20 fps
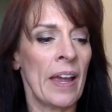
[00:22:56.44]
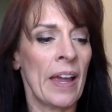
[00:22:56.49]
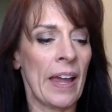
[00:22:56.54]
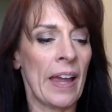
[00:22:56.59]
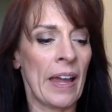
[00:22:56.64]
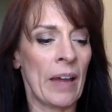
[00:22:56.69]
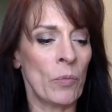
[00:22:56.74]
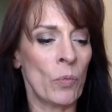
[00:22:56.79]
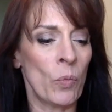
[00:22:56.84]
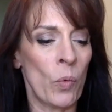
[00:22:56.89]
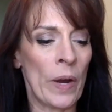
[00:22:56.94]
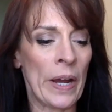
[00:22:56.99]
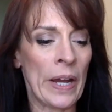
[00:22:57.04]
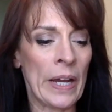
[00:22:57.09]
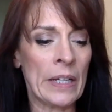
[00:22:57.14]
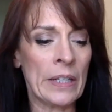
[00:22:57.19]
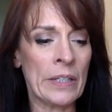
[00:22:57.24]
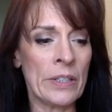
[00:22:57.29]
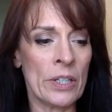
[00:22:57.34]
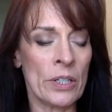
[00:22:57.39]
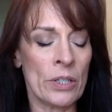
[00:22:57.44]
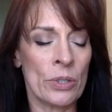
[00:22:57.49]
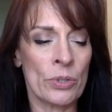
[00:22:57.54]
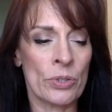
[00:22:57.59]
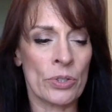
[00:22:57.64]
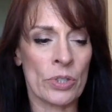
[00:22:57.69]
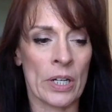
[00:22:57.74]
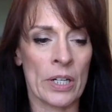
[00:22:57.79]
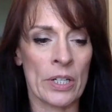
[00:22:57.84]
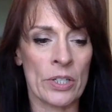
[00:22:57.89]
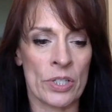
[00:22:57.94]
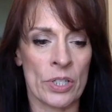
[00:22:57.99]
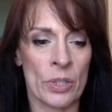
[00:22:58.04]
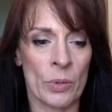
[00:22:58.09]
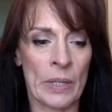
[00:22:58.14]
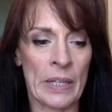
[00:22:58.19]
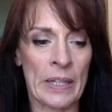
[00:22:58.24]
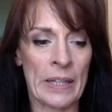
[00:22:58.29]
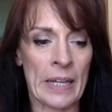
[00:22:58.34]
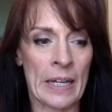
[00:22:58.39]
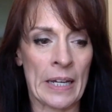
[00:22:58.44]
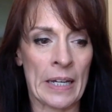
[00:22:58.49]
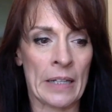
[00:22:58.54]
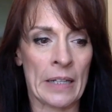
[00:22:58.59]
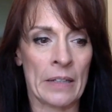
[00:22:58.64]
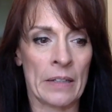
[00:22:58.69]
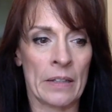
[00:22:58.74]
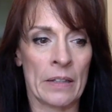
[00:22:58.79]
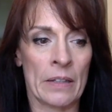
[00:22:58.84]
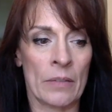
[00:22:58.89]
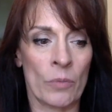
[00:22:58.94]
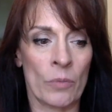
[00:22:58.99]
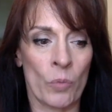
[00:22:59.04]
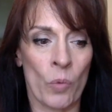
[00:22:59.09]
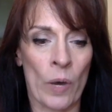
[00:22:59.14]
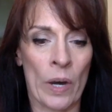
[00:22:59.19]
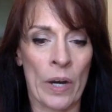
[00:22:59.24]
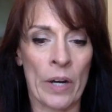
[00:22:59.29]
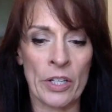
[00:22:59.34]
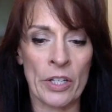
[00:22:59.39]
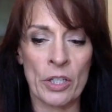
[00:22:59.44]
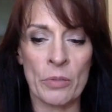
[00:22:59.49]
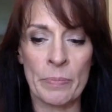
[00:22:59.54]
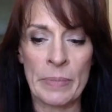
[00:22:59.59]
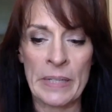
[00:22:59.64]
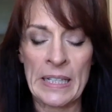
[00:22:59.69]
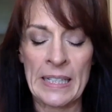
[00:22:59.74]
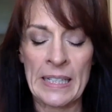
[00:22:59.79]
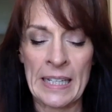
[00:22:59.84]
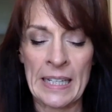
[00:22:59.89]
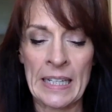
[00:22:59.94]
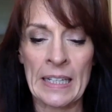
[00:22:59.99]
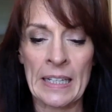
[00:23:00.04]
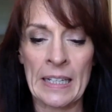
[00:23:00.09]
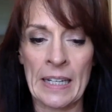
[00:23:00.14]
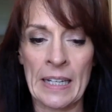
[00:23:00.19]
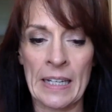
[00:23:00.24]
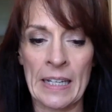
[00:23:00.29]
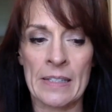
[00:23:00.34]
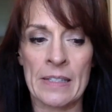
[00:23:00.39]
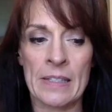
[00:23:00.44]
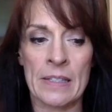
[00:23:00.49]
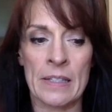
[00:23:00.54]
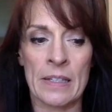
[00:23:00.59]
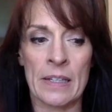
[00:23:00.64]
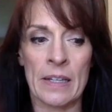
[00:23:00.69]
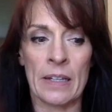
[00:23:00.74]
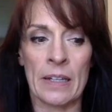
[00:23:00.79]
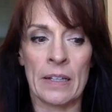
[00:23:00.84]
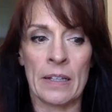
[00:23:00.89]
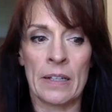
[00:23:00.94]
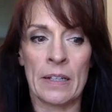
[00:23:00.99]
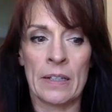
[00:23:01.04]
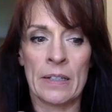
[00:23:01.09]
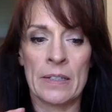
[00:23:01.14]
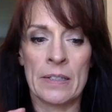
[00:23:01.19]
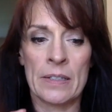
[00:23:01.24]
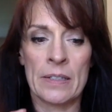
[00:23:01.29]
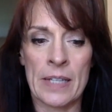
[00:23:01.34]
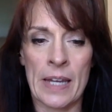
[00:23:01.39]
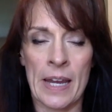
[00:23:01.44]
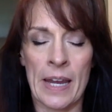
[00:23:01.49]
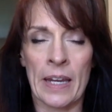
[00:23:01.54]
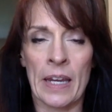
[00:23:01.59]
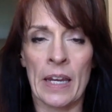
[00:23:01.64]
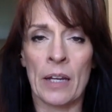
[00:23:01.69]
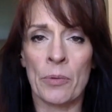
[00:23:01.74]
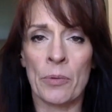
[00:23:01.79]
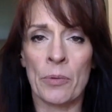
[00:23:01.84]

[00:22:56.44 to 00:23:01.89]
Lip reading: And when you start doing that, where you begin is taking